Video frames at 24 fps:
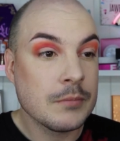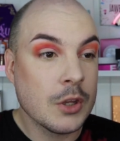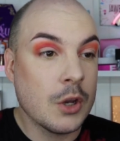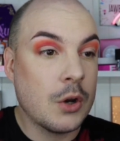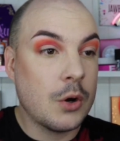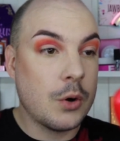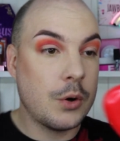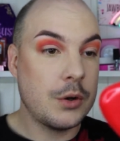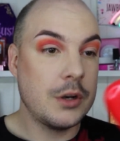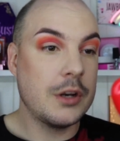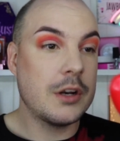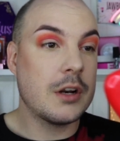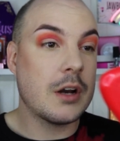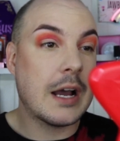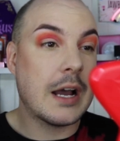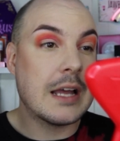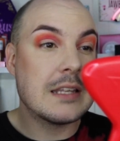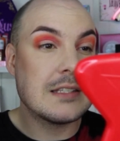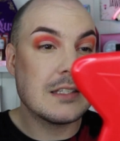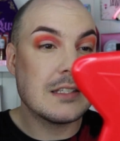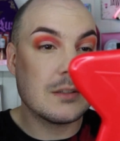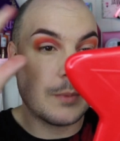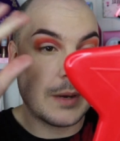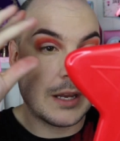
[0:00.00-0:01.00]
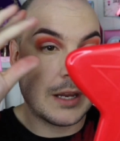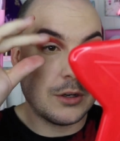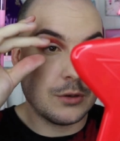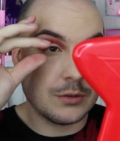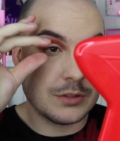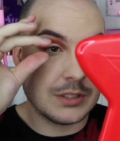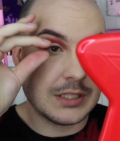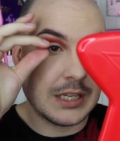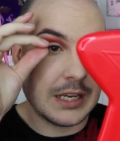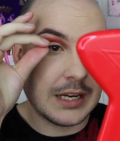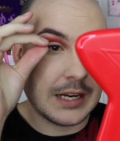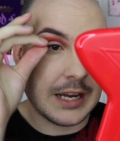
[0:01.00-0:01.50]
hooded eyes is when your
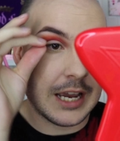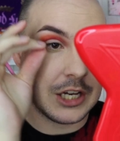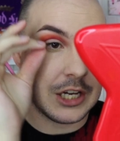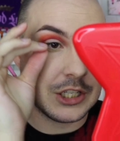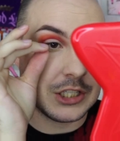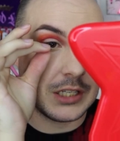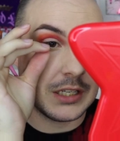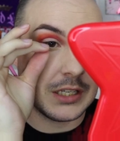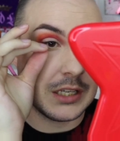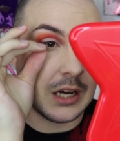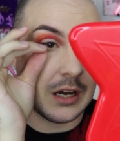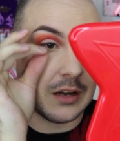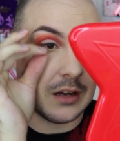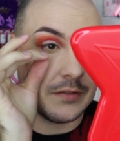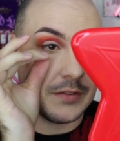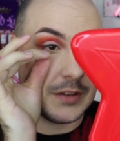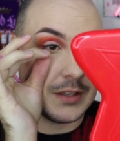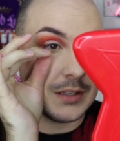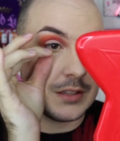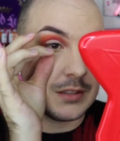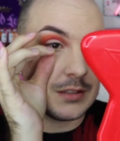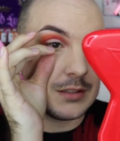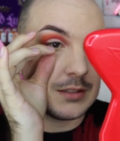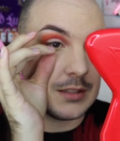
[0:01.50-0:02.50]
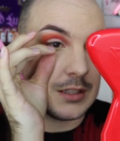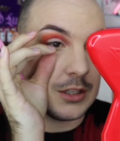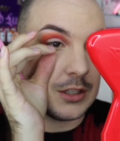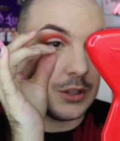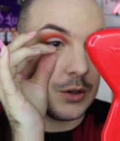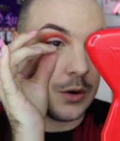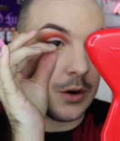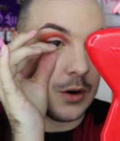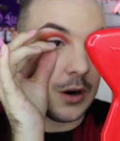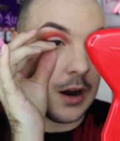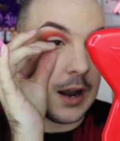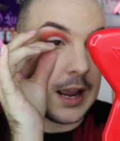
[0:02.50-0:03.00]
skin actually covers
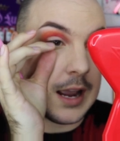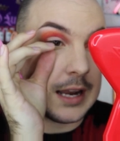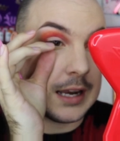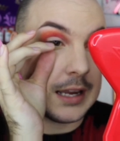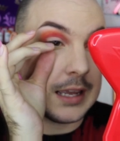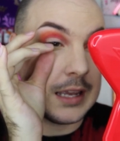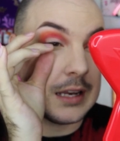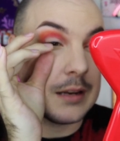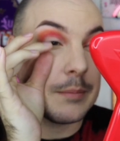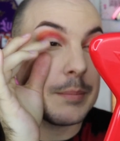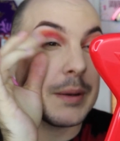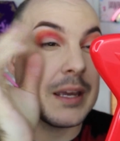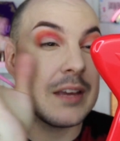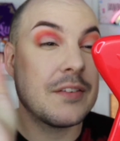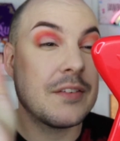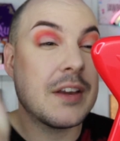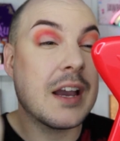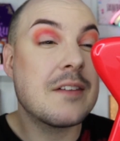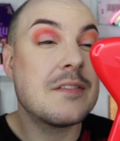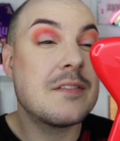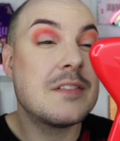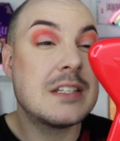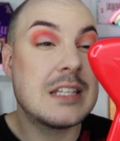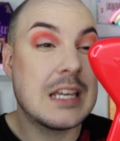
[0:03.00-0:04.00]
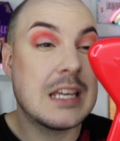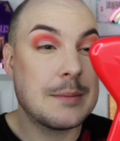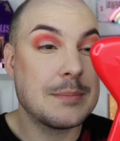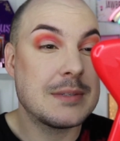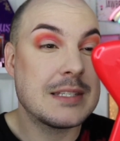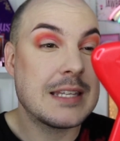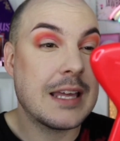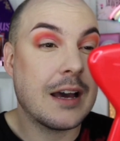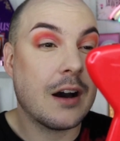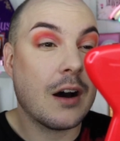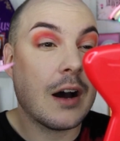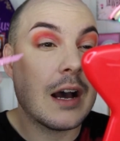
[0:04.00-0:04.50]
your eyelid. But if you have deep
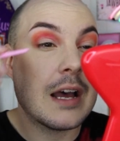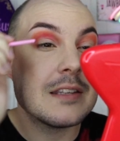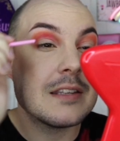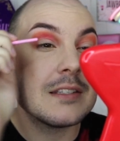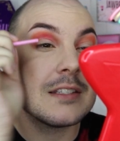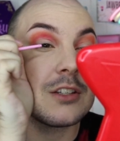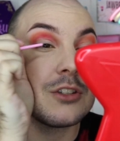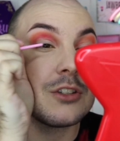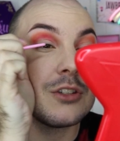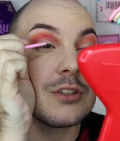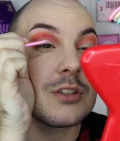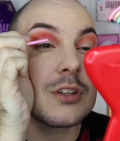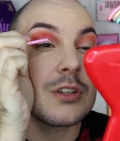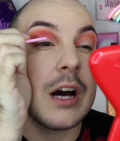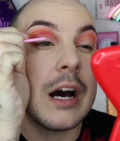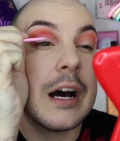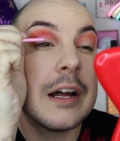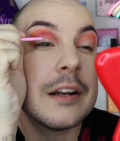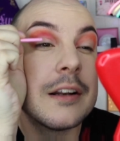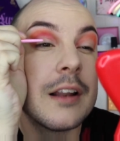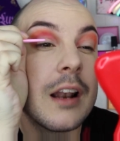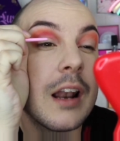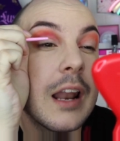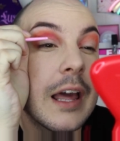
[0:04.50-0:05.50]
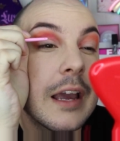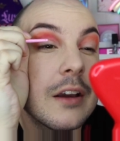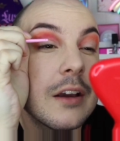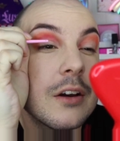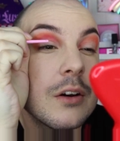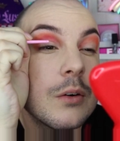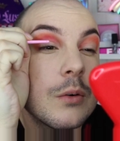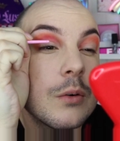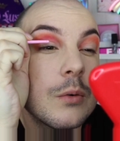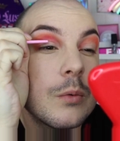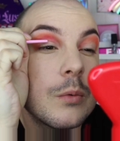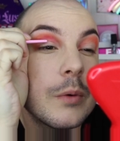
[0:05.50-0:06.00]
set eyes, it just kind of like
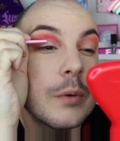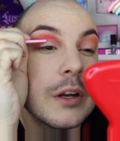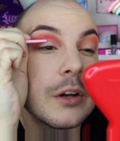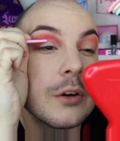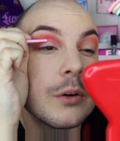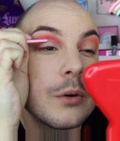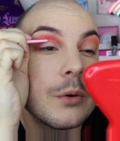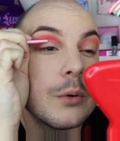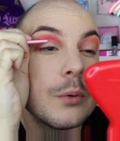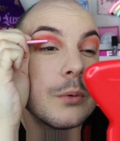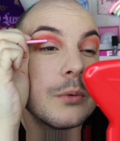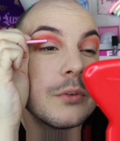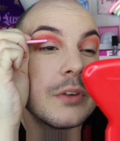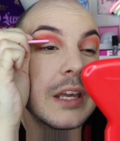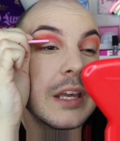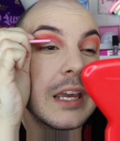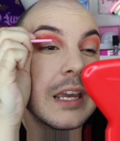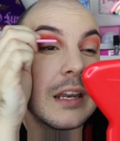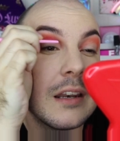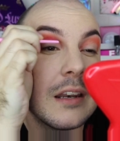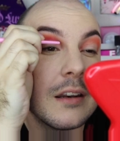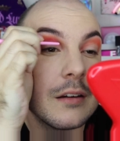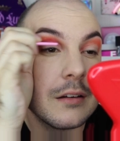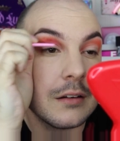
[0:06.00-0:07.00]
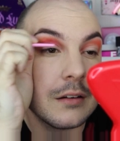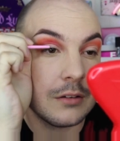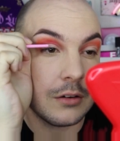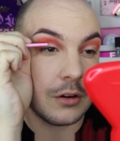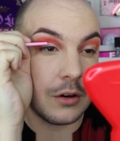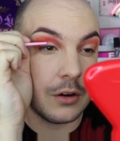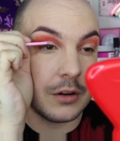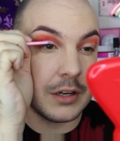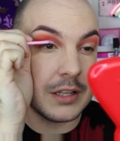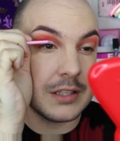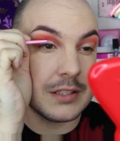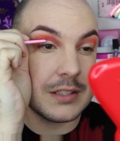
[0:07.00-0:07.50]
wrinkles in
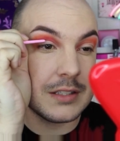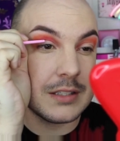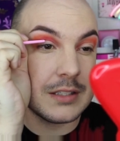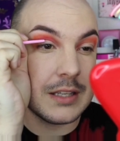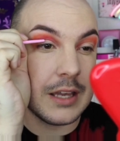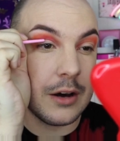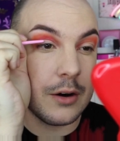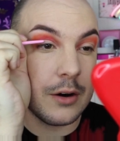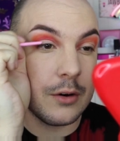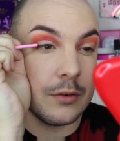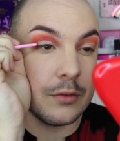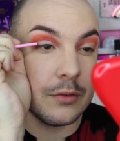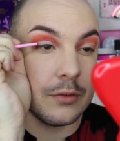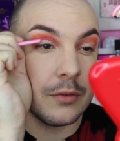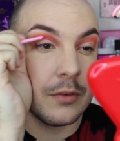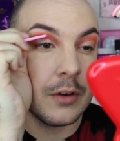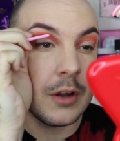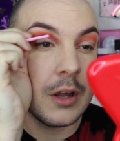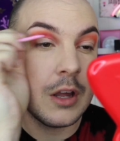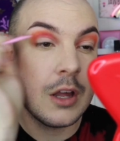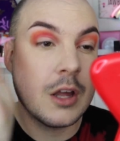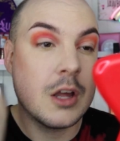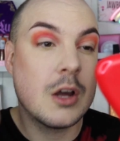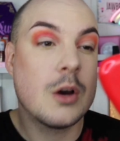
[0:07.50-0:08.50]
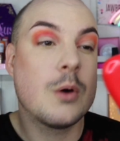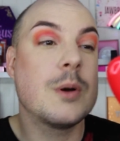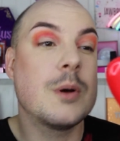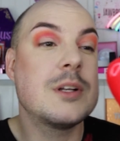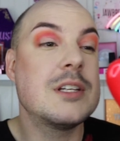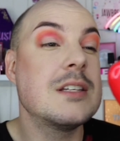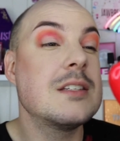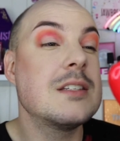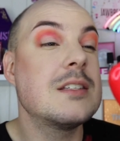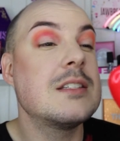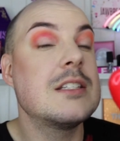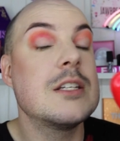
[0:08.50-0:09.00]
on itself,
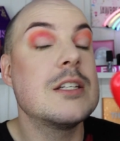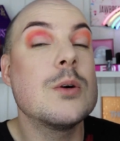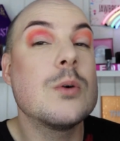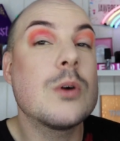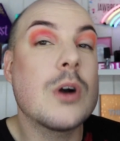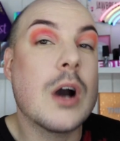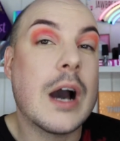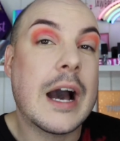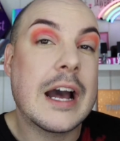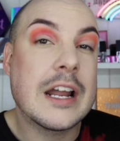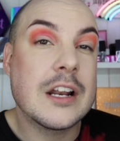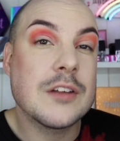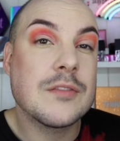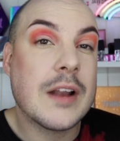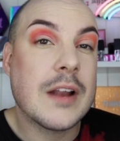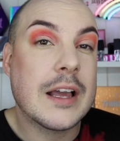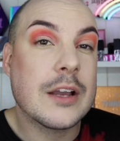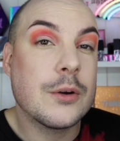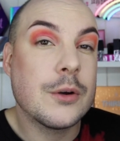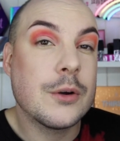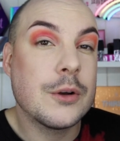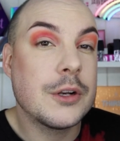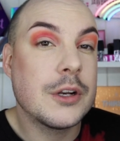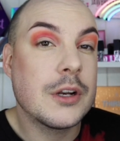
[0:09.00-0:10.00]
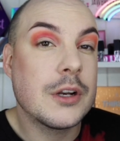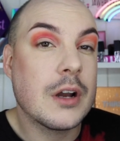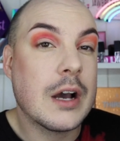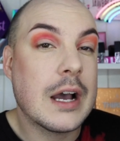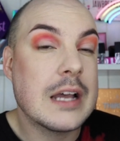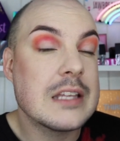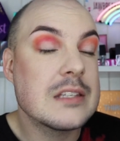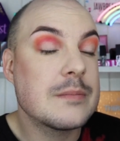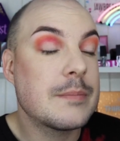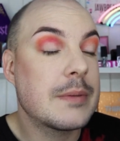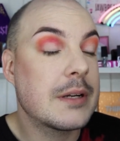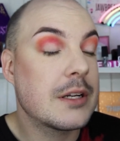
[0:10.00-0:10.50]
which is still kind of like hooded
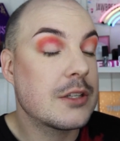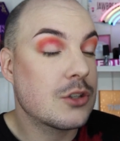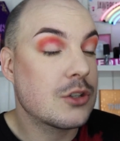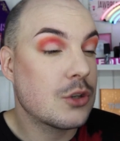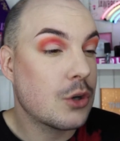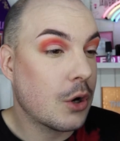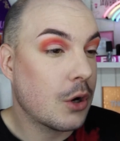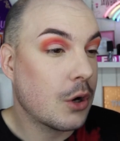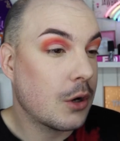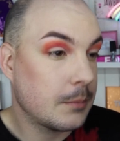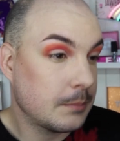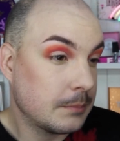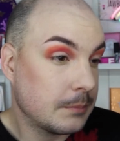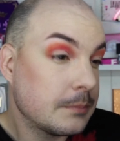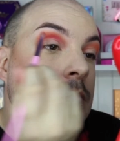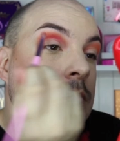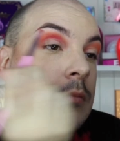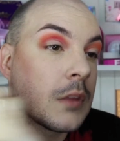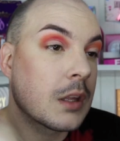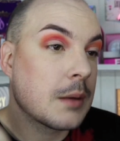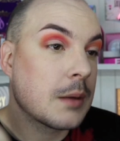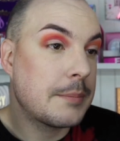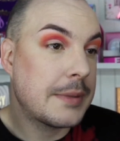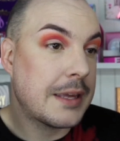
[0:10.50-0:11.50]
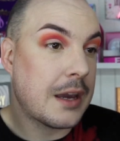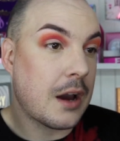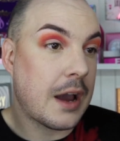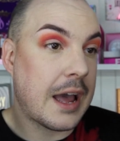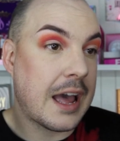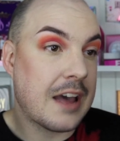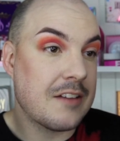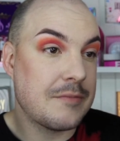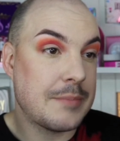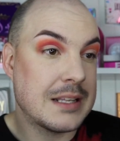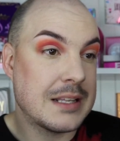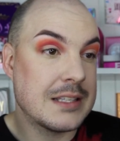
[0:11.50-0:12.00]
eyes, but it's not. But yeah, I
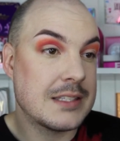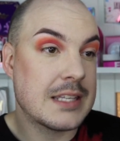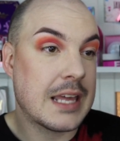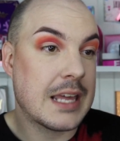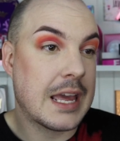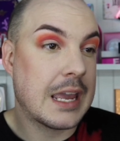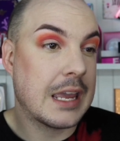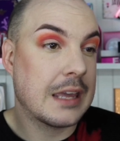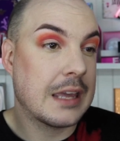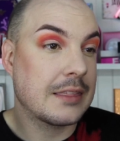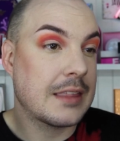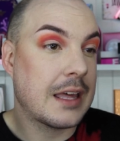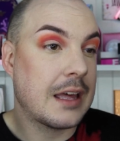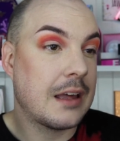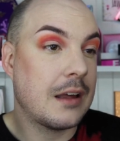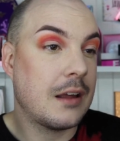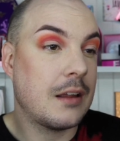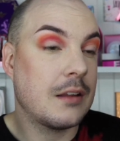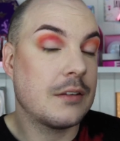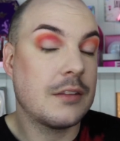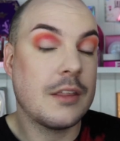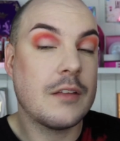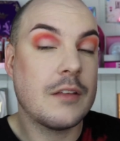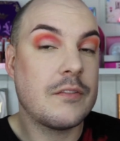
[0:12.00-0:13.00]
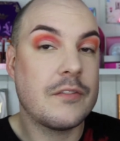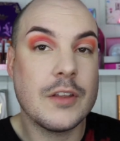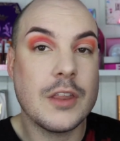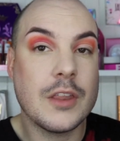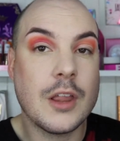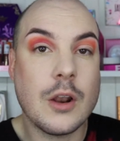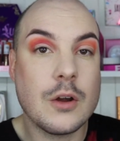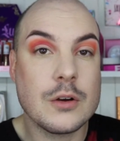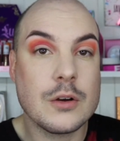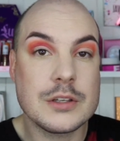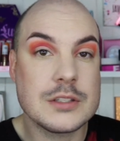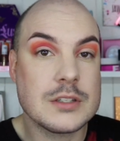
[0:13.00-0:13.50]
have been saying that for
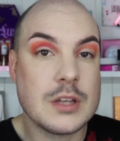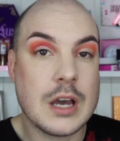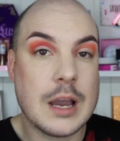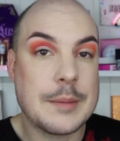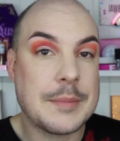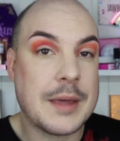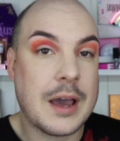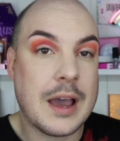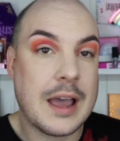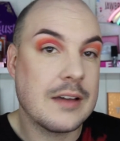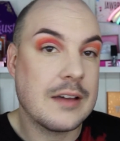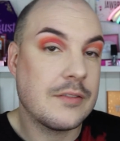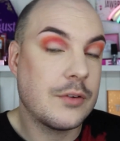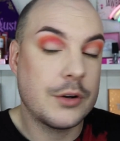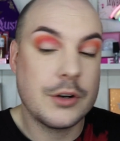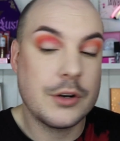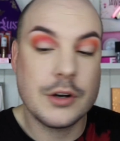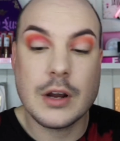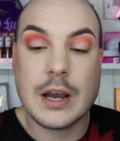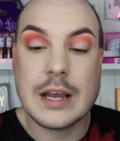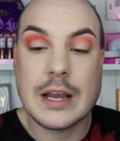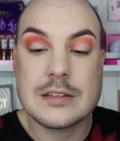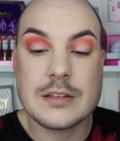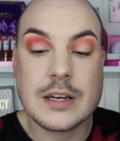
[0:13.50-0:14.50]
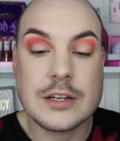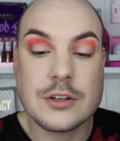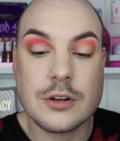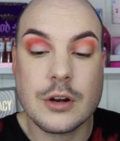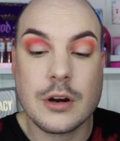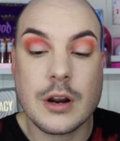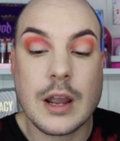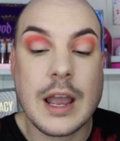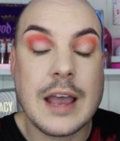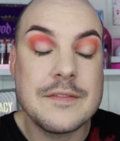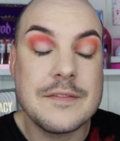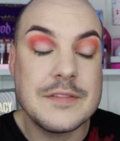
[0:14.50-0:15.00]
the longest time that I have hooded eyes, I
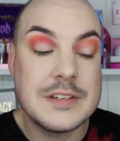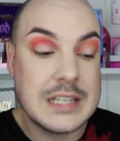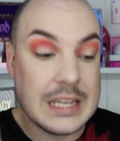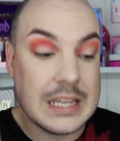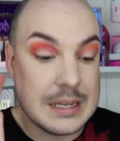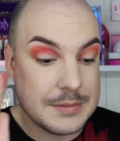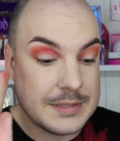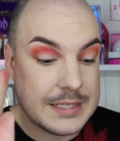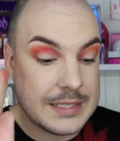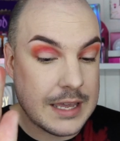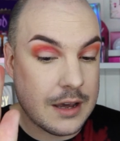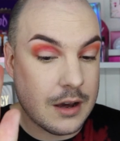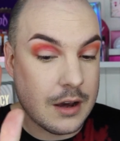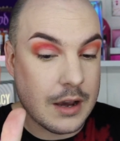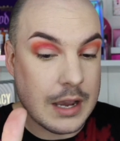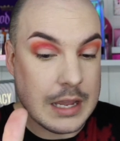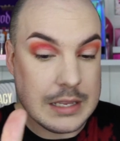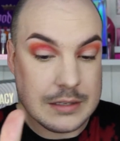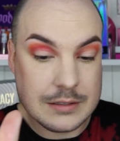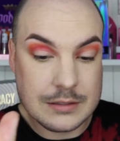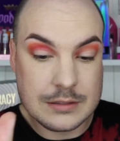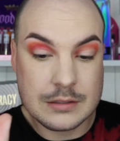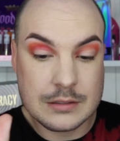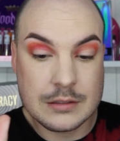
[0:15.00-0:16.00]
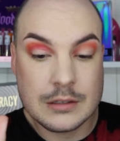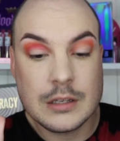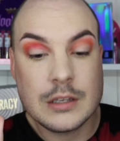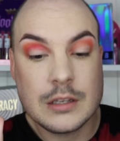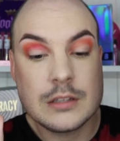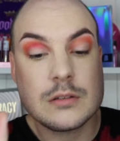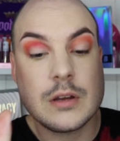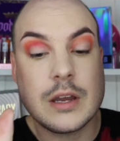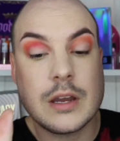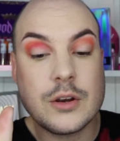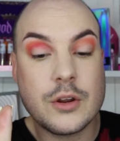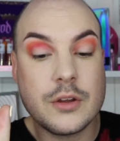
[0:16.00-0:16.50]
don't have deep set eyes.
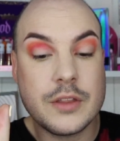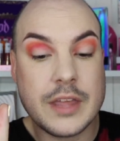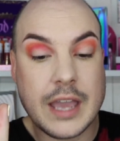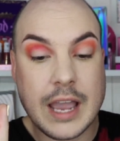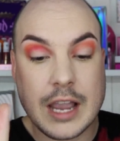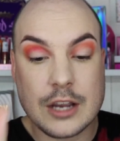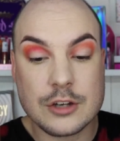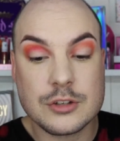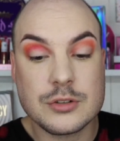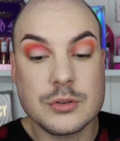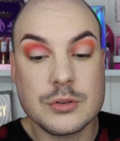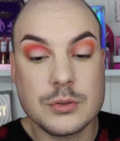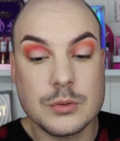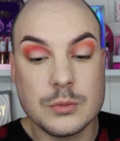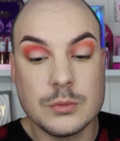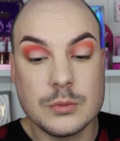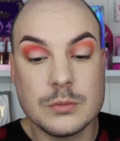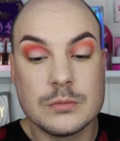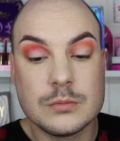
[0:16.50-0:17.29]
So I know the actual